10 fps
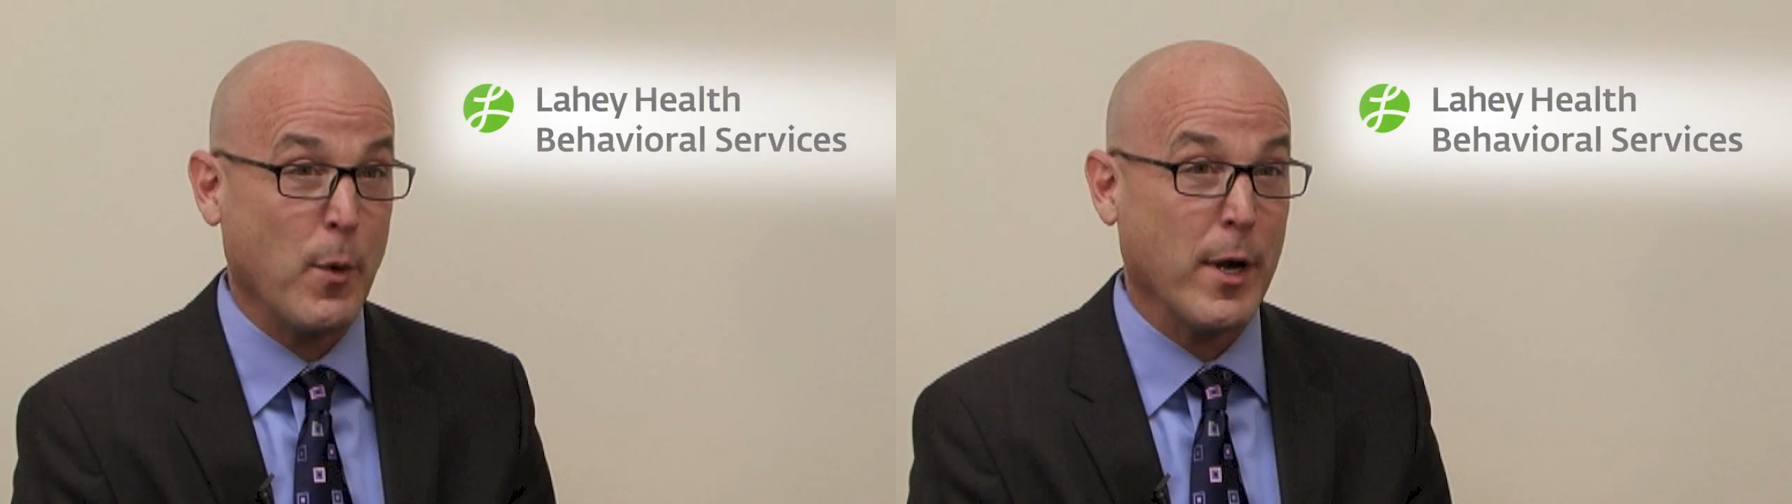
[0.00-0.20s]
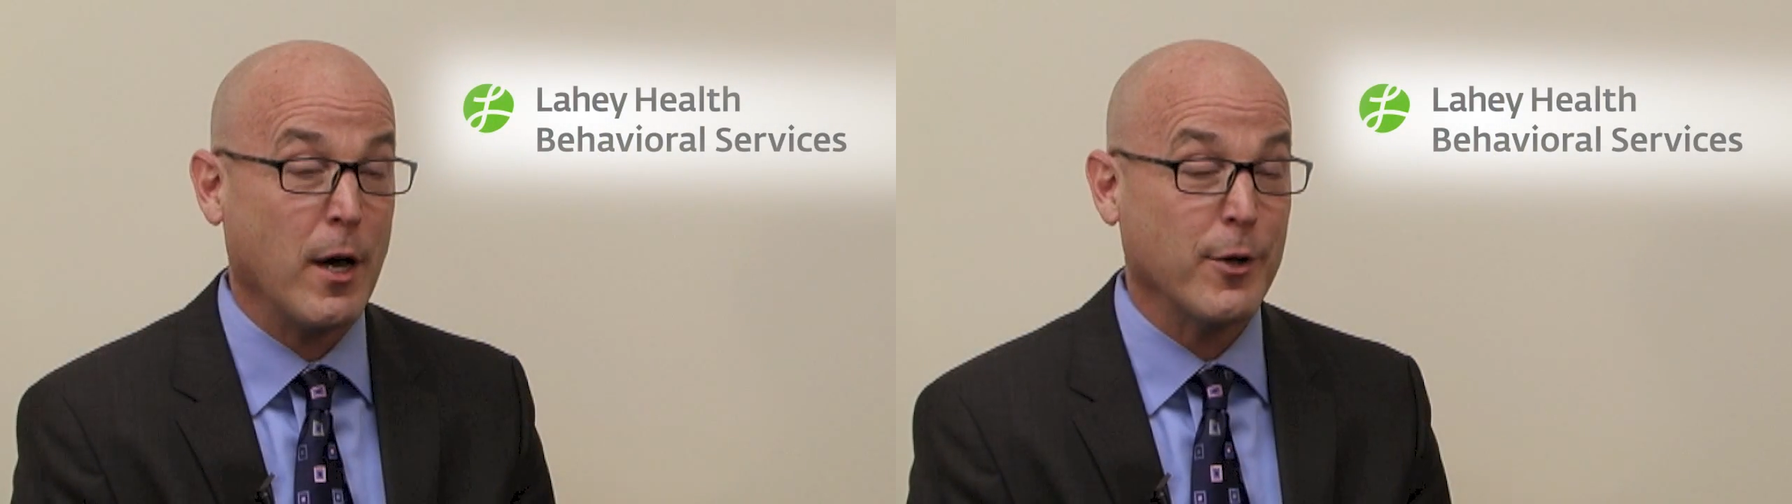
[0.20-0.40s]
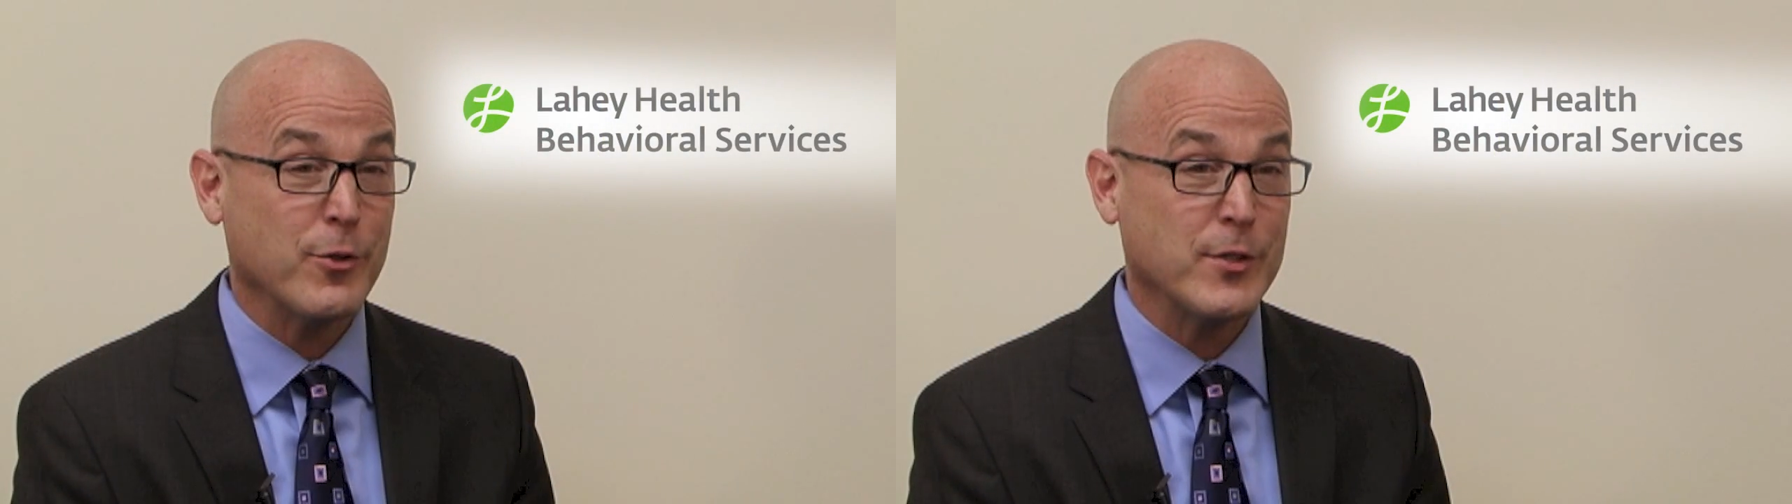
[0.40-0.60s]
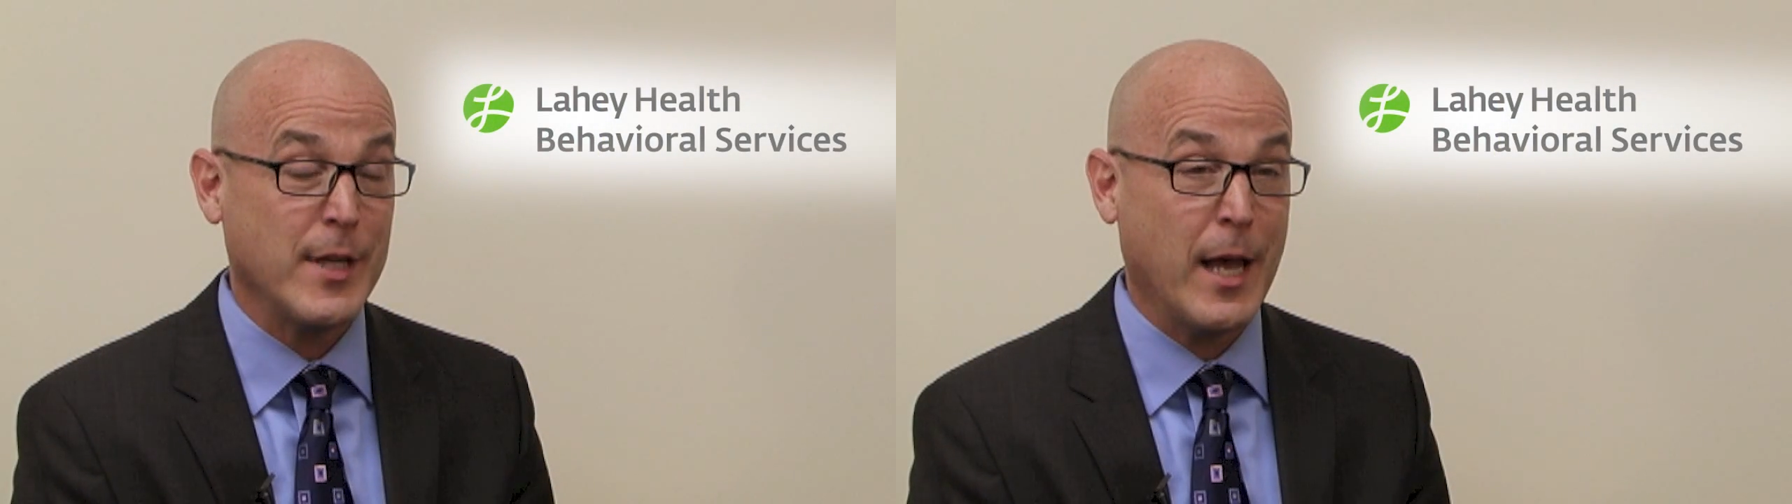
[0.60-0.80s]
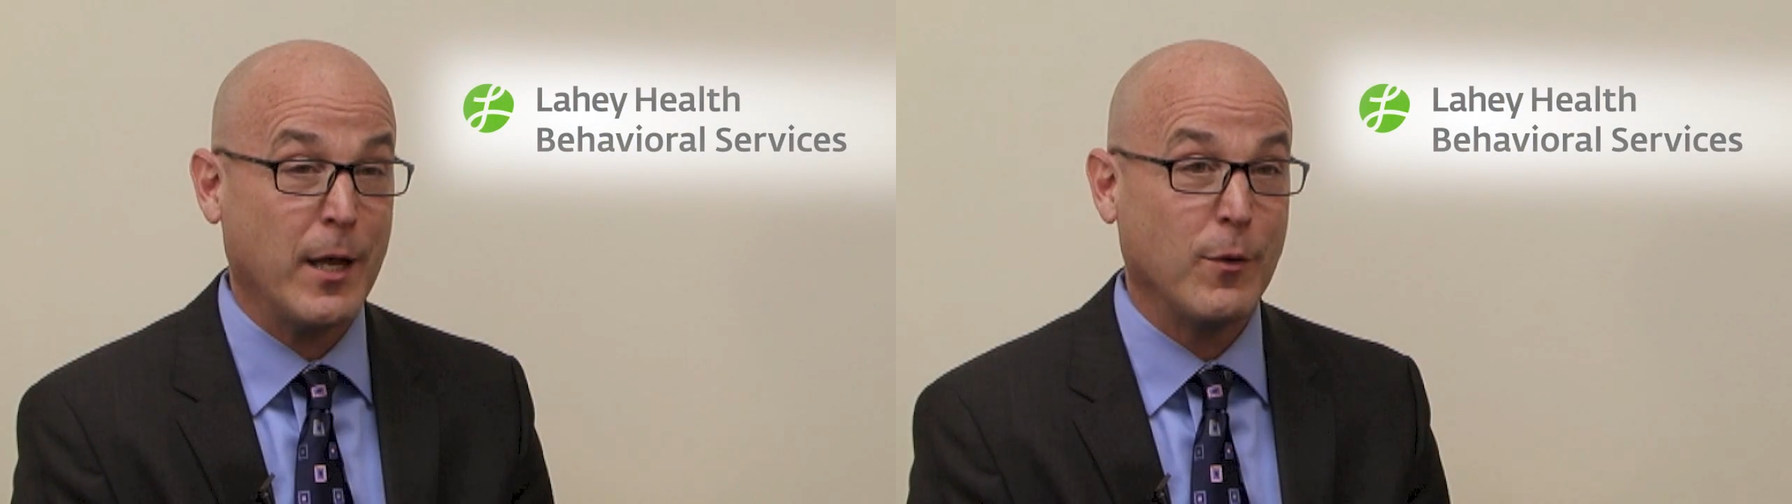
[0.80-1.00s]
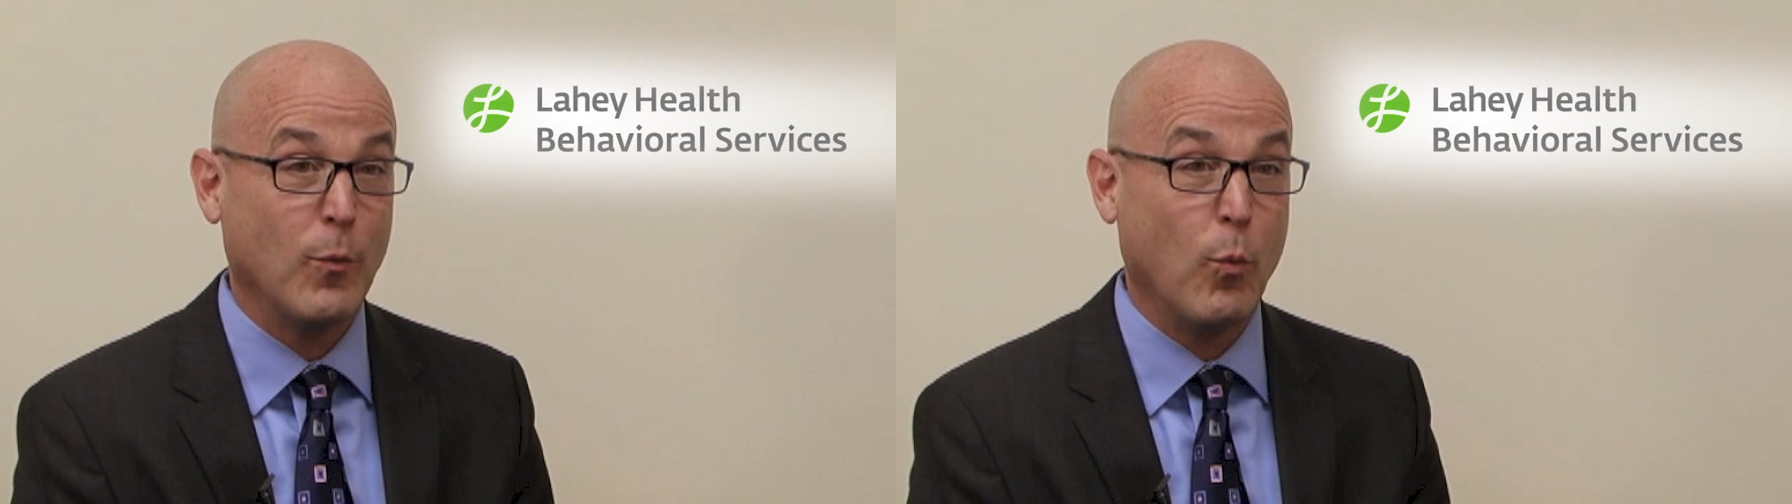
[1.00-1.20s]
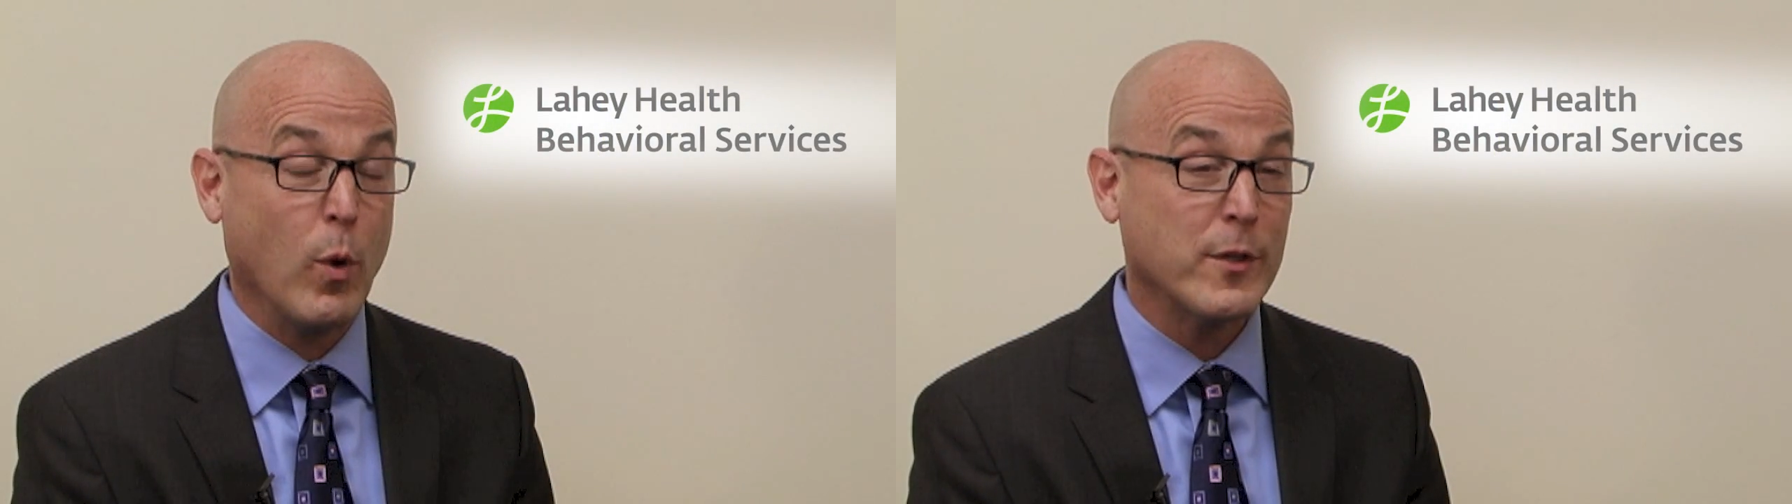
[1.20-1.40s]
want to understand